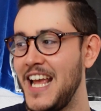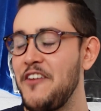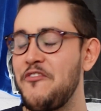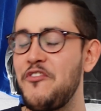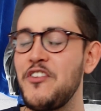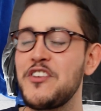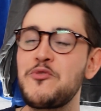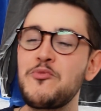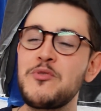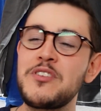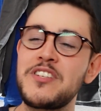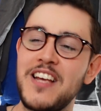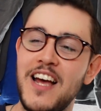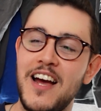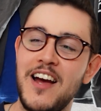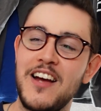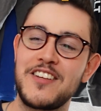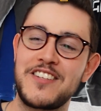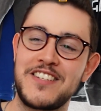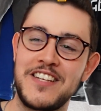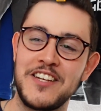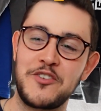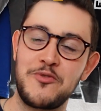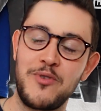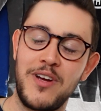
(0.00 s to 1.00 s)
If this was
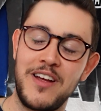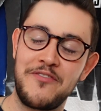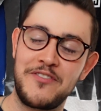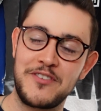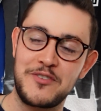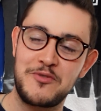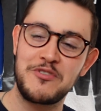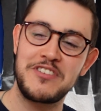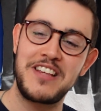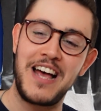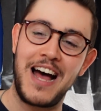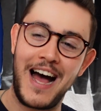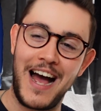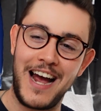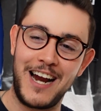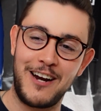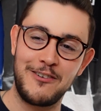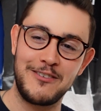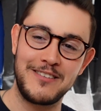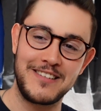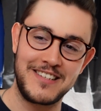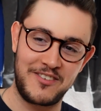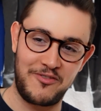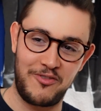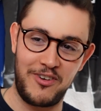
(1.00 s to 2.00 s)
situated, if this was higher
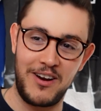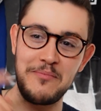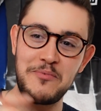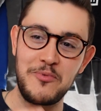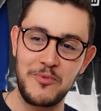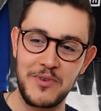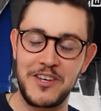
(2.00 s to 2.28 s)
in the script,